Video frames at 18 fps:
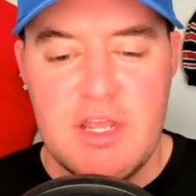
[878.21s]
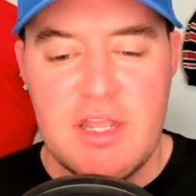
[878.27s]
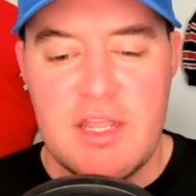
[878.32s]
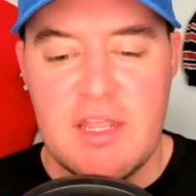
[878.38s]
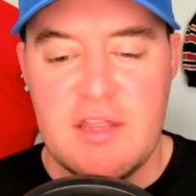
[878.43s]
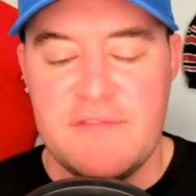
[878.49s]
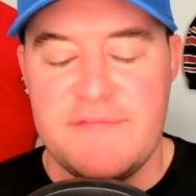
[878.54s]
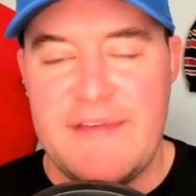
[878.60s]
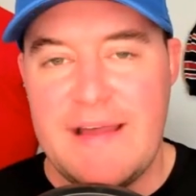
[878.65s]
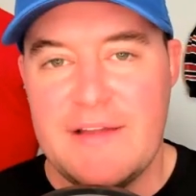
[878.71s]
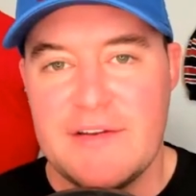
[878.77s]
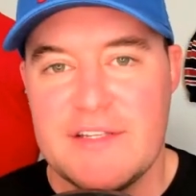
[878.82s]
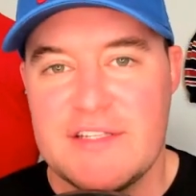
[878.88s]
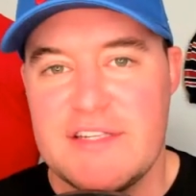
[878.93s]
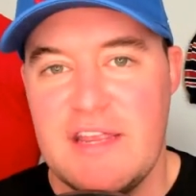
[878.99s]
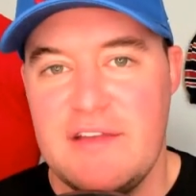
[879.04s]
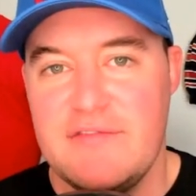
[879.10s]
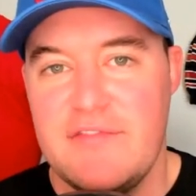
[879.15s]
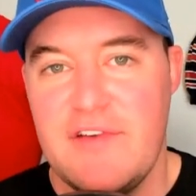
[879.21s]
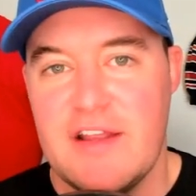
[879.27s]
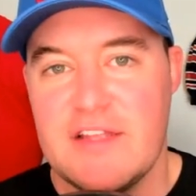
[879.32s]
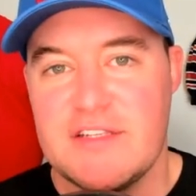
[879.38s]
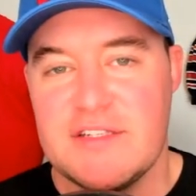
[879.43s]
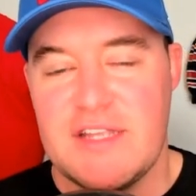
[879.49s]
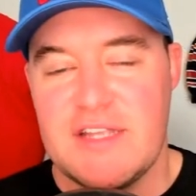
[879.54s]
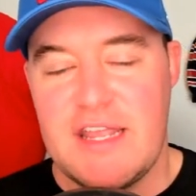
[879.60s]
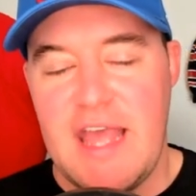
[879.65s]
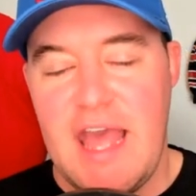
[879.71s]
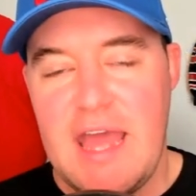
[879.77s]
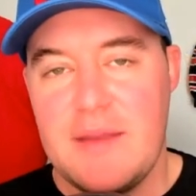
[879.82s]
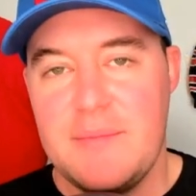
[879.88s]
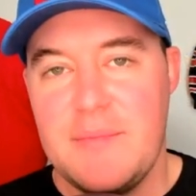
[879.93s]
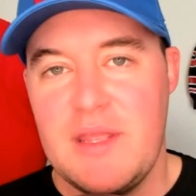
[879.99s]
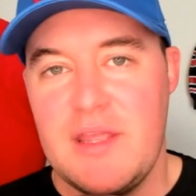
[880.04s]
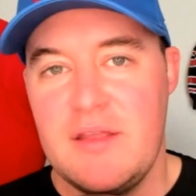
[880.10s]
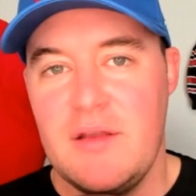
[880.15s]
He had founded Saint Francis
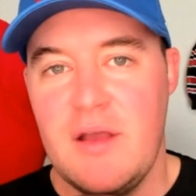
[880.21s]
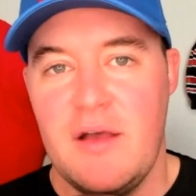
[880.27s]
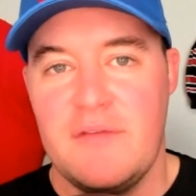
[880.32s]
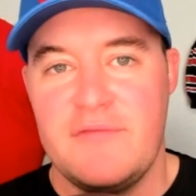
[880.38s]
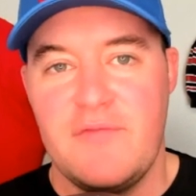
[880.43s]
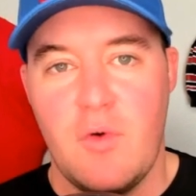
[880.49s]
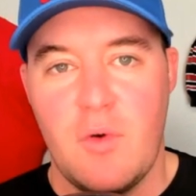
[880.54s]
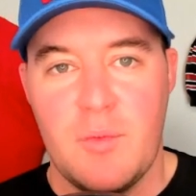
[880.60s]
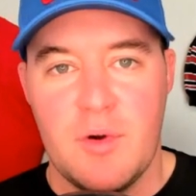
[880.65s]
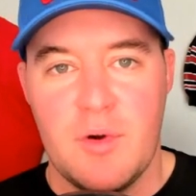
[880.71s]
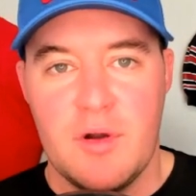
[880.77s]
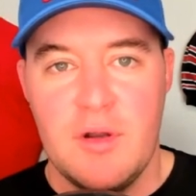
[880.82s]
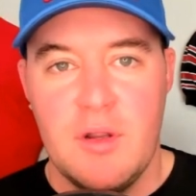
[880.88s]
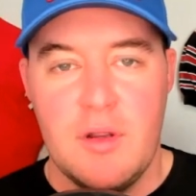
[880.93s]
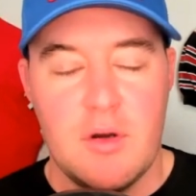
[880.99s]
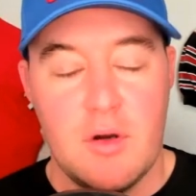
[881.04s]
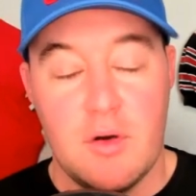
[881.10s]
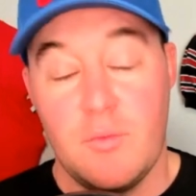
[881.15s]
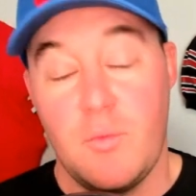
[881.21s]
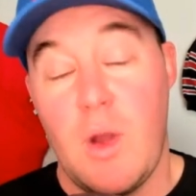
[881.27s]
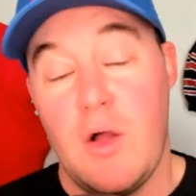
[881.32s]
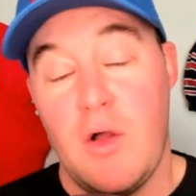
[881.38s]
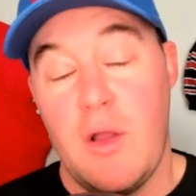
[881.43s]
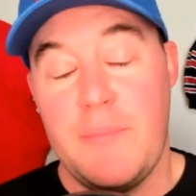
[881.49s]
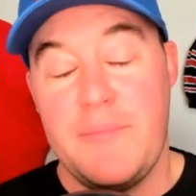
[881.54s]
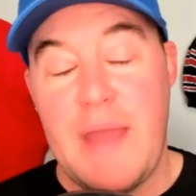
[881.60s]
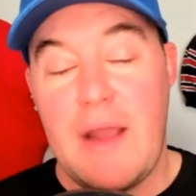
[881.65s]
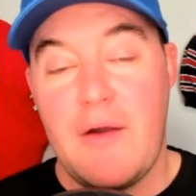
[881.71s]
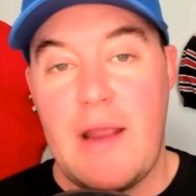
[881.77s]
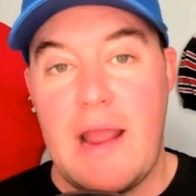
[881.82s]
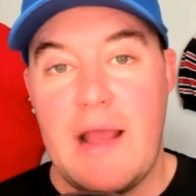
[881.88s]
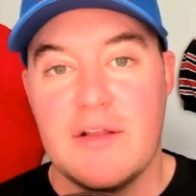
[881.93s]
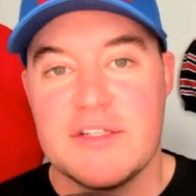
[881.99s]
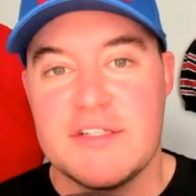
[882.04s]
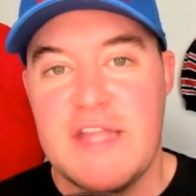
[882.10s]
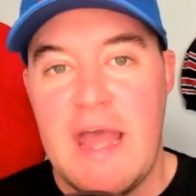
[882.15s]
Academy, a former or well, a
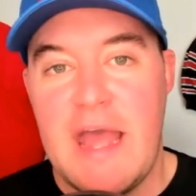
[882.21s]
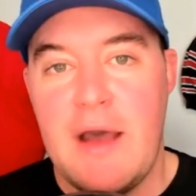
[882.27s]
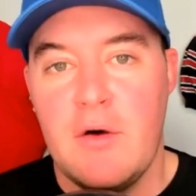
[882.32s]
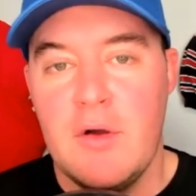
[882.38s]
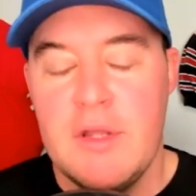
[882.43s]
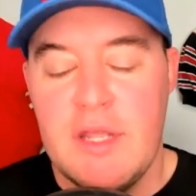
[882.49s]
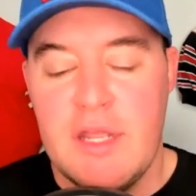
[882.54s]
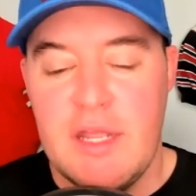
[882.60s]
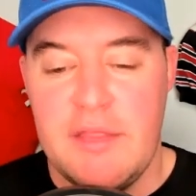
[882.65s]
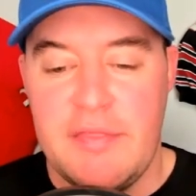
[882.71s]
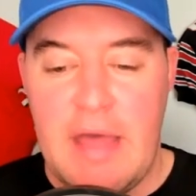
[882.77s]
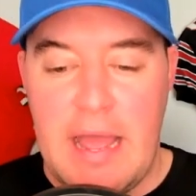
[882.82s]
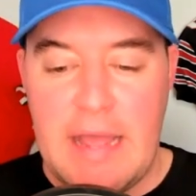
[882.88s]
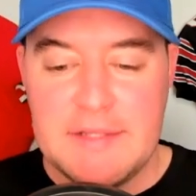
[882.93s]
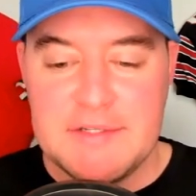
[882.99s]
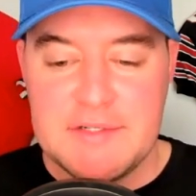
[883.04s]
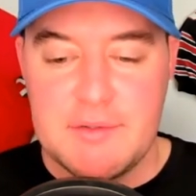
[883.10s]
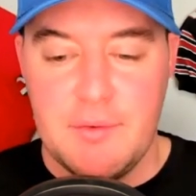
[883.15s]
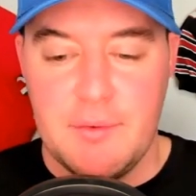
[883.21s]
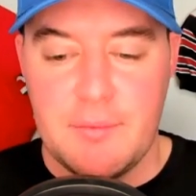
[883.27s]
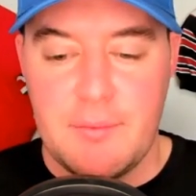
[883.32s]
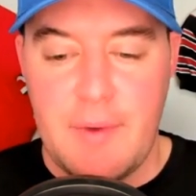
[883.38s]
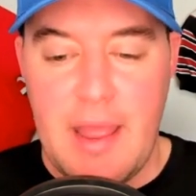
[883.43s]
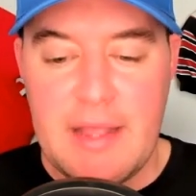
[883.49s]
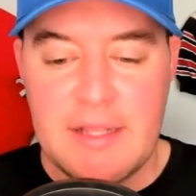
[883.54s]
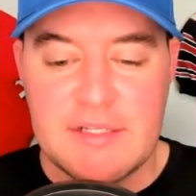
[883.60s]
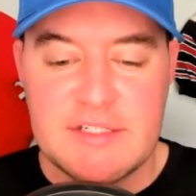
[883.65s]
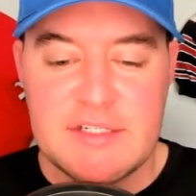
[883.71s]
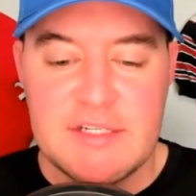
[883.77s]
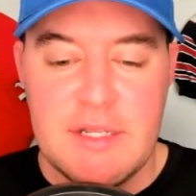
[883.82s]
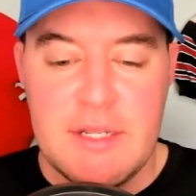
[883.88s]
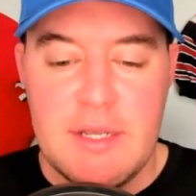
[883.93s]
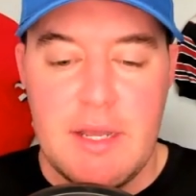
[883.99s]
powerhouse now in the high school ranks.